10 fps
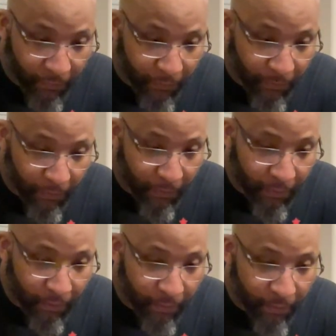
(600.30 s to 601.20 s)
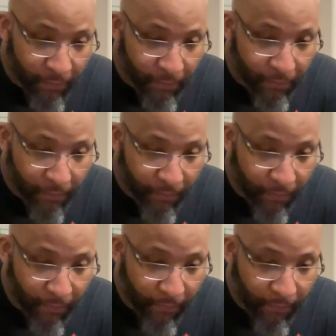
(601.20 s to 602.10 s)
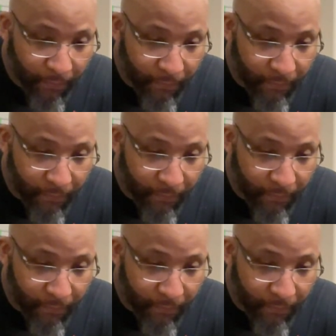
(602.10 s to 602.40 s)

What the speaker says: [no speech]